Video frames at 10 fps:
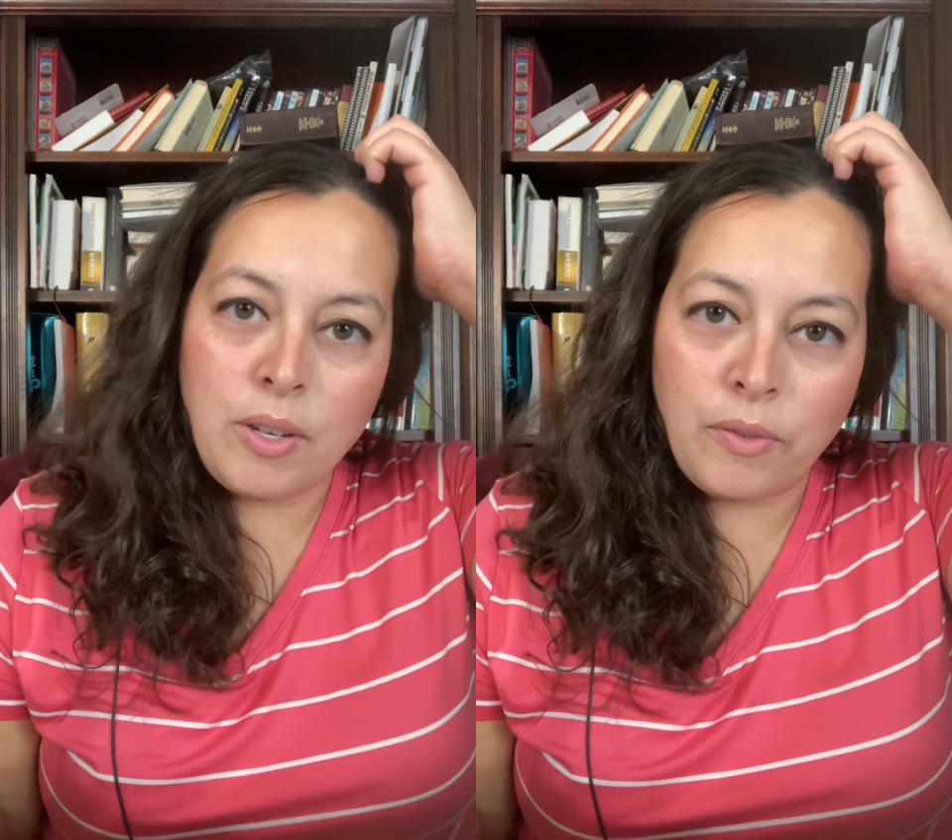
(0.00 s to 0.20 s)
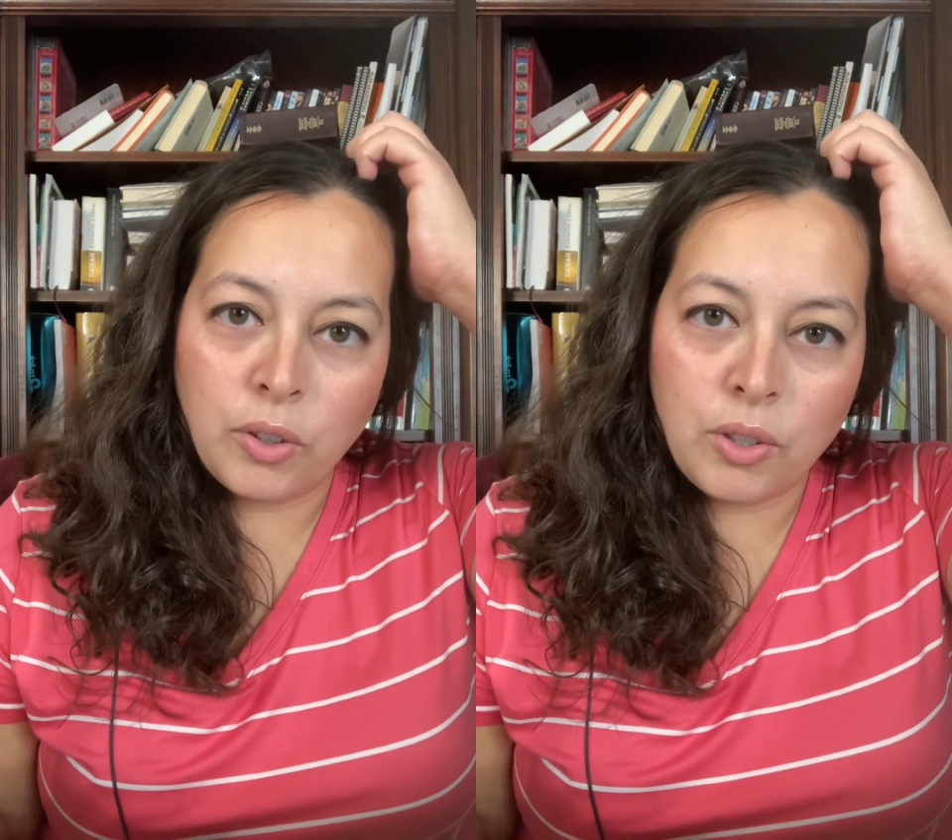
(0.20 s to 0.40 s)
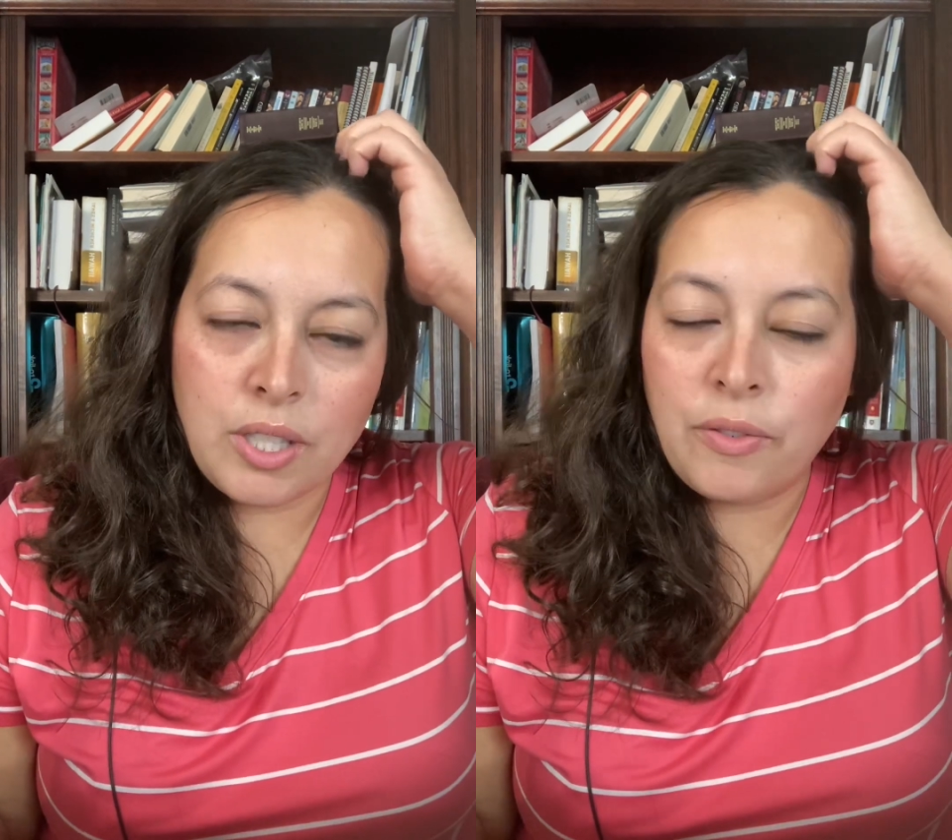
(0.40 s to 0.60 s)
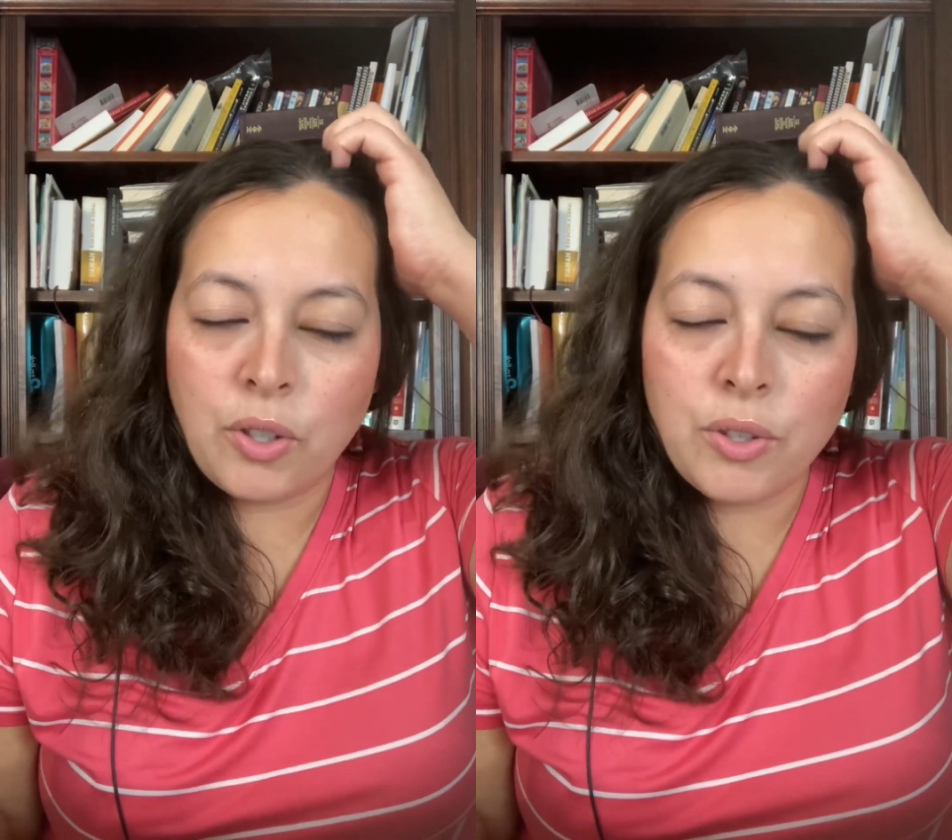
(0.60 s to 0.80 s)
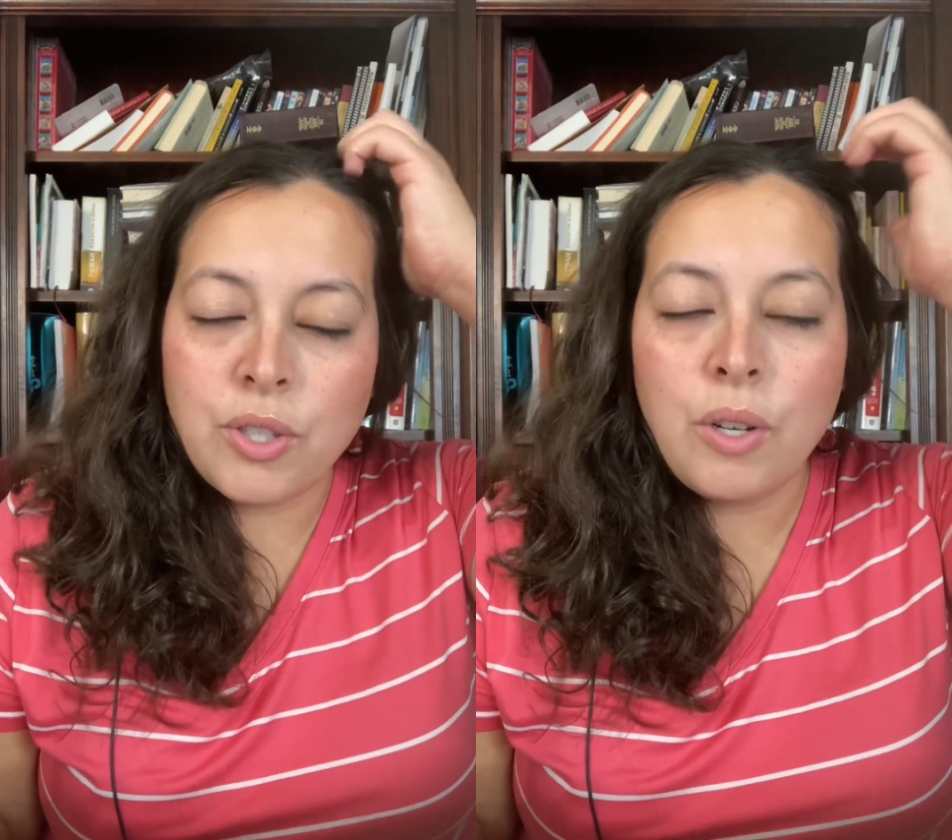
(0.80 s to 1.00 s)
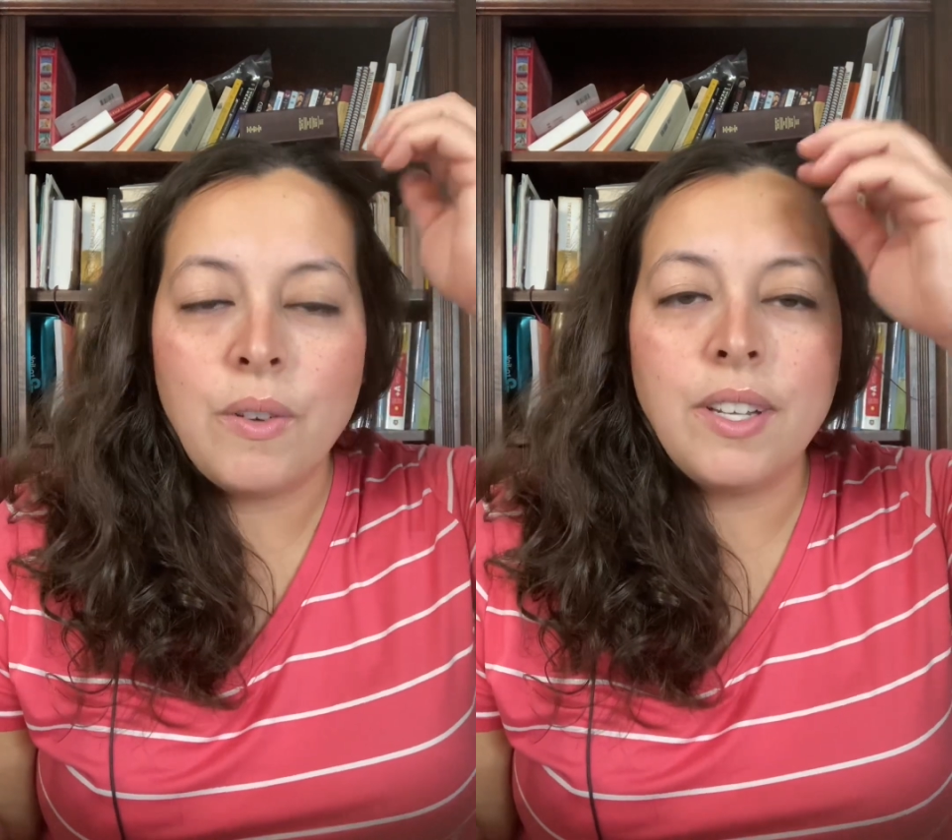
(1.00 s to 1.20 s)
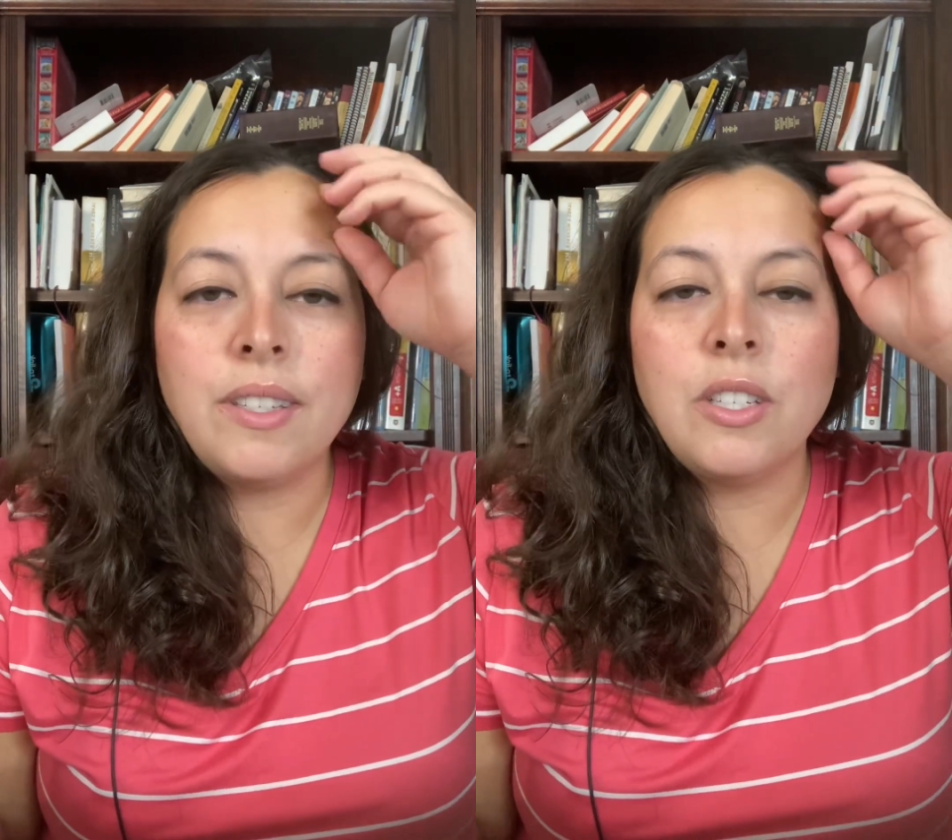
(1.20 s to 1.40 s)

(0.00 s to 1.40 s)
different difficult students.